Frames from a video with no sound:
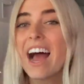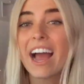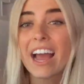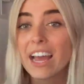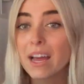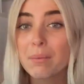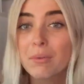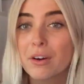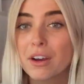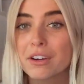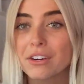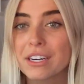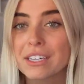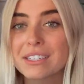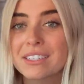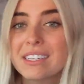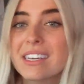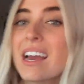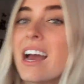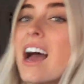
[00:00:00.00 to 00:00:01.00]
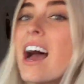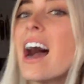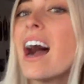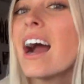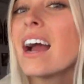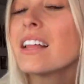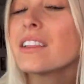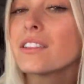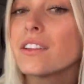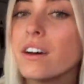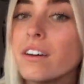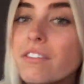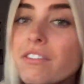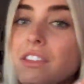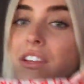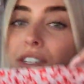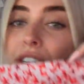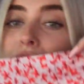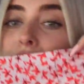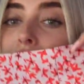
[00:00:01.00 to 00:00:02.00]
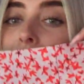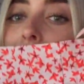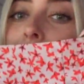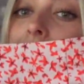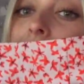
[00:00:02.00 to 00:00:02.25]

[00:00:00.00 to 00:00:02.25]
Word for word: I am going crazy. I love this skirt.